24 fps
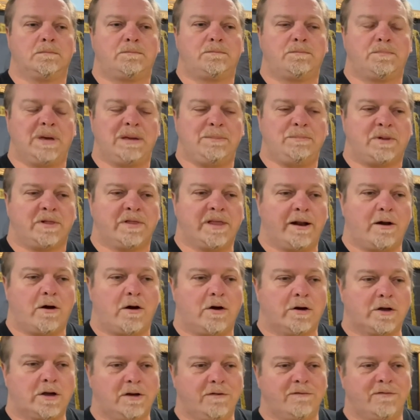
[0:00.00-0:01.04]
people that
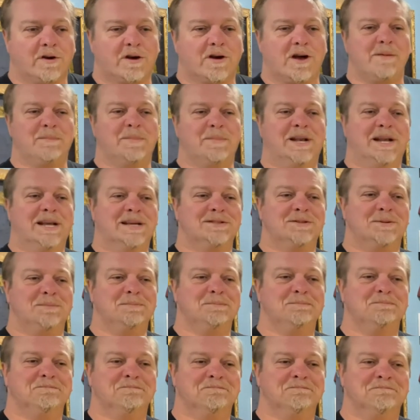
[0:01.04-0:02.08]
argue for
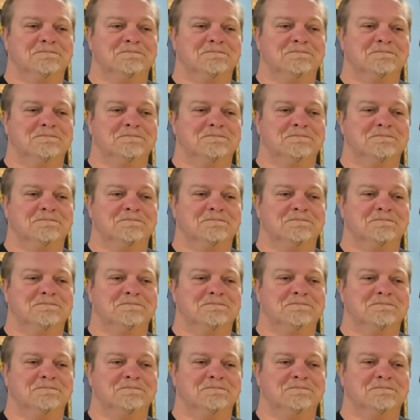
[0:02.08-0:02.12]
communism